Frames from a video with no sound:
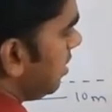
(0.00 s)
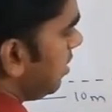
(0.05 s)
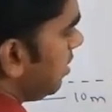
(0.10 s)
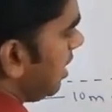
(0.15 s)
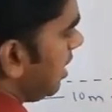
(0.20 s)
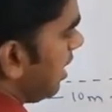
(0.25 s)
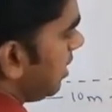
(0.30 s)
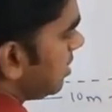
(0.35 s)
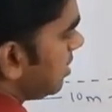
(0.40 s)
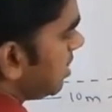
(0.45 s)

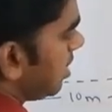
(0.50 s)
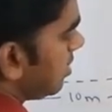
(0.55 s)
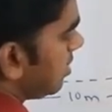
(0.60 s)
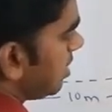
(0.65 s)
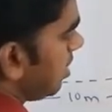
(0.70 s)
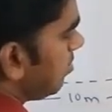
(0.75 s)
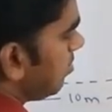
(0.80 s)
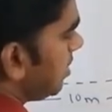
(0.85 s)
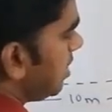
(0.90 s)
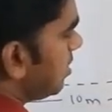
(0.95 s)
at
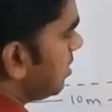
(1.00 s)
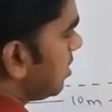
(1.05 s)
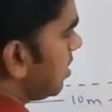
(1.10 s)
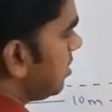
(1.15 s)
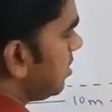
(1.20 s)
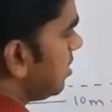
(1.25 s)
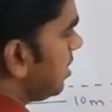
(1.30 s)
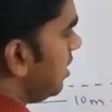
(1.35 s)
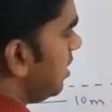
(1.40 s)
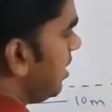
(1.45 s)
some
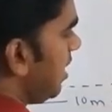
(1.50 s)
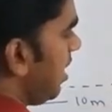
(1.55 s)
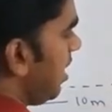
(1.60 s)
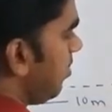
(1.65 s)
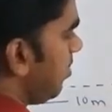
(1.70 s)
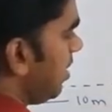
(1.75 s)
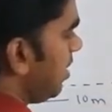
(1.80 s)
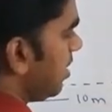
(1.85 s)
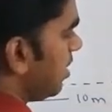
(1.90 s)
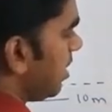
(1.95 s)
distance, say
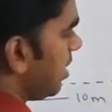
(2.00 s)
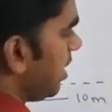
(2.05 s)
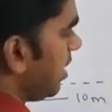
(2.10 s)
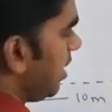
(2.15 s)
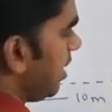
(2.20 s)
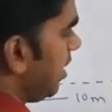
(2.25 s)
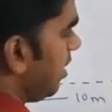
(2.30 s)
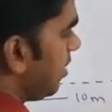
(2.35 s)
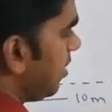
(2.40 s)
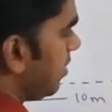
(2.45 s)
10 meter,
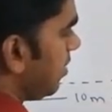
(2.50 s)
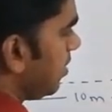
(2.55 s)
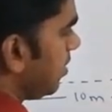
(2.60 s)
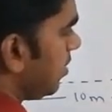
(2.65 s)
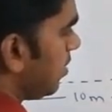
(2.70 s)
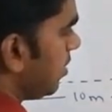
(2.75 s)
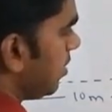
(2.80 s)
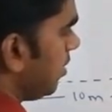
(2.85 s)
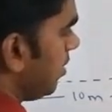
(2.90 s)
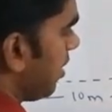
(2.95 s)
right?
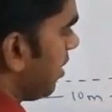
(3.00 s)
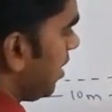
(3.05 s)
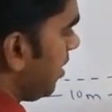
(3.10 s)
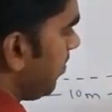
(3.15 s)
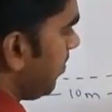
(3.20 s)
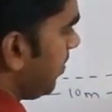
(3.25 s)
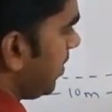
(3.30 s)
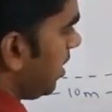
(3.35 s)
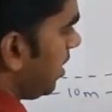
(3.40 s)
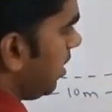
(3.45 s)
Okay,
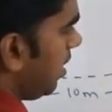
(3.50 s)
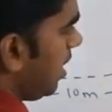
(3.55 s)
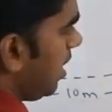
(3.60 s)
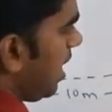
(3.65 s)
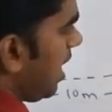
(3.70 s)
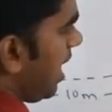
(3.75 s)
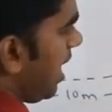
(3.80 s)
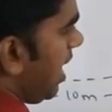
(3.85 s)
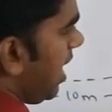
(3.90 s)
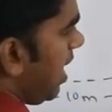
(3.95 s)

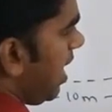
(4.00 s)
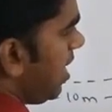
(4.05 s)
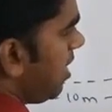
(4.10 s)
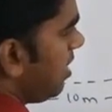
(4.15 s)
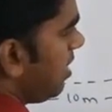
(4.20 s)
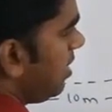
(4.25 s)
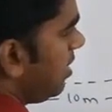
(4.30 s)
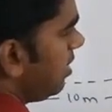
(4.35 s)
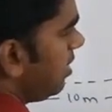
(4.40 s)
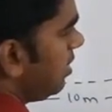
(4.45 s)

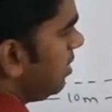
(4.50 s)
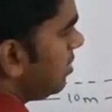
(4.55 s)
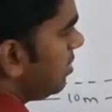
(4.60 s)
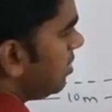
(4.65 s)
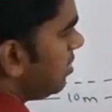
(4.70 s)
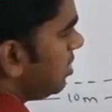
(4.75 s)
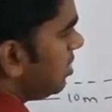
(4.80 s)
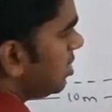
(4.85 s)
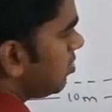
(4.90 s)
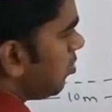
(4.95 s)
and he
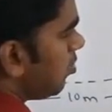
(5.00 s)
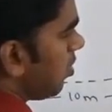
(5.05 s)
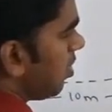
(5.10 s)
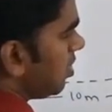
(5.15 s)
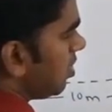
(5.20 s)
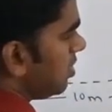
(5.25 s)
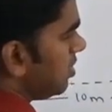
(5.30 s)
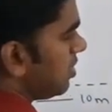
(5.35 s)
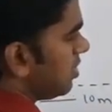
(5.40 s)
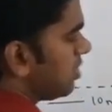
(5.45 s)
reached this
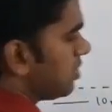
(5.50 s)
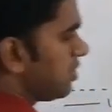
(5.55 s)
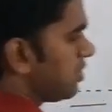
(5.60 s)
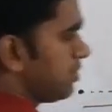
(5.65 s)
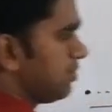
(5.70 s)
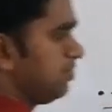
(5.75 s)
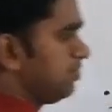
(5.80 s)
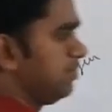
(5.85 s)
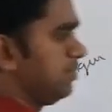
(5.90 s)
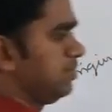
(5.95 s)
point.
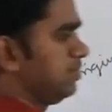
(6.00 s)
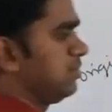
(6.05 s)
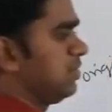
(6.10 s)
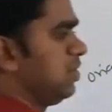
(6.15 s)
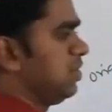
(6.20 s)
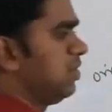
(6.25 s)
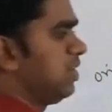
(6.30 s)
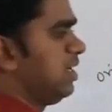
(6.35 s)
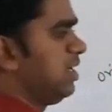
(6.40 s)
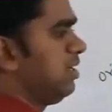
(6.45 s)

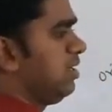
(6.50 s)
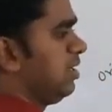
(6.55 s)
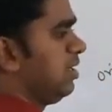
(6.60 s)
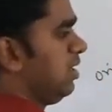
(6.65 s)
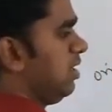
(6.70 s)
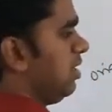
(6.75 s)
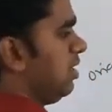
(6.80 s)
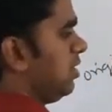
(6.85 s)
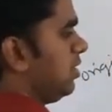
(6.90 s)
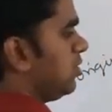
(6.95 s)
Okay,
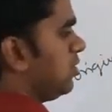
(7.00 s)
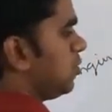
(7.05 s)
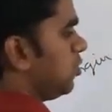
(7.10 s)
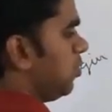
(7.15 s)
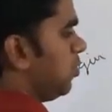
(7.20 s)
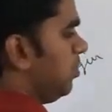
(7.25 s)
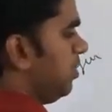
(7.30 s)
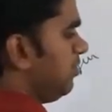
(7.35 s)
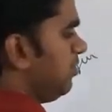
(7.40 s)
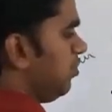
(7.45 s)

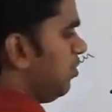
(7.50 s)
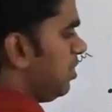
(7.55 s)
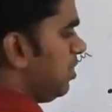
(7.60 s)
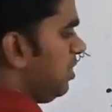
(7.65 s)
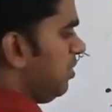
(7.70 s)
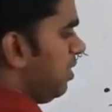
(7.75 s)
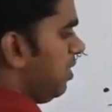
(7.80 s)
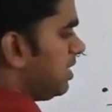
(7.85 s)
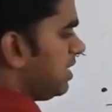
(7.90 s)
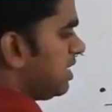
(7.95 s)
so before
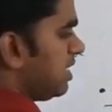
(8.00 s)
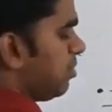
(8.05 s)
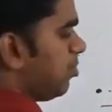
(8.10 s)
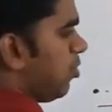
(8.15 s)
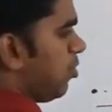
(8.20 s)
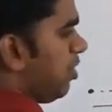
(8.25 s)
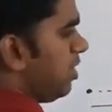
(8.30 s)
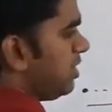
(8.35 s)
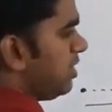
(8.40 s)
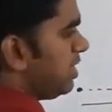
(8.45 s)
he was at a
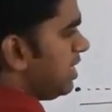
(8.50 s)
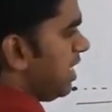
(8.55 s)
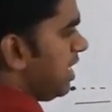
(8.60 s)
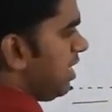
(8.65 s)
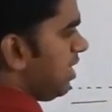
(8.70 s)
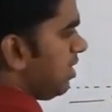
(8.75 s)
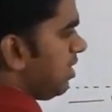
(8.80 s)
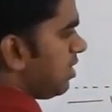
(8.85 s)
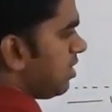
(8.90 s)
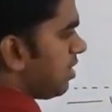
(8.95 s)
point
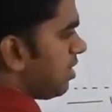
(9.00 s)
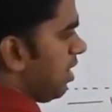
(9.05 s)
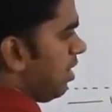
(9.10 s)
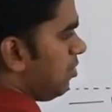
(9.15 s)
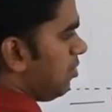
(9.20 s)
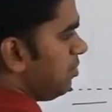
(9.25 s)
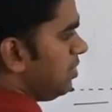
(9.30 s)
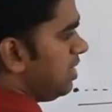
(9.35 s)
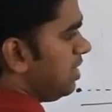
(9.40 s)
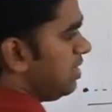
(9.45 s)
A,
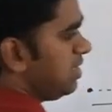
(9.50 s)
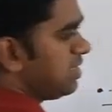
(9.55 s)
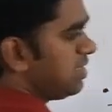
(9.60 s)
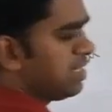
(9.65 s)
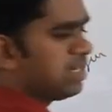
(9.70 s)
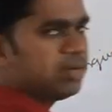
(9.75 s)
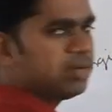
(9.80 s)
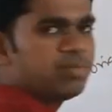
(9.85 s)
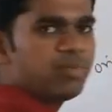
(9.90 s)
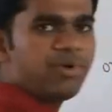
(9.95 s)
now he is
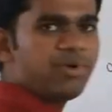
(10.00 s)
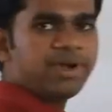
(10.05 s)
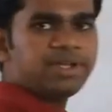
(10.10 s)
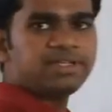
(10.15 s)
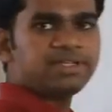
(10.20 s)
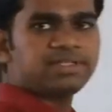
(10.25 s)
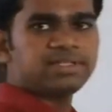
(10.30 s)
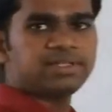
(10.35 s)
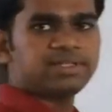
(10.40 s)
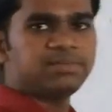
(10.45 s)
at a
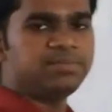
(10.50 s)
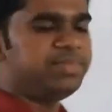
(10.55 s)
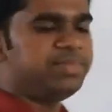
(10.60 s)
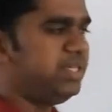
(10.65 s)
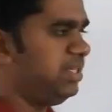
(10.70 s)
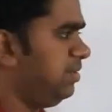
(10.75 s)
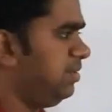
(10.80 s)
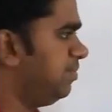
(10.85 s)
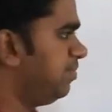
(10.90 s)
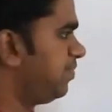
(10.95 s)
point
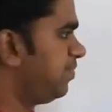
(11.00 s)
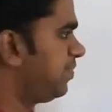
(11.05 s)
B.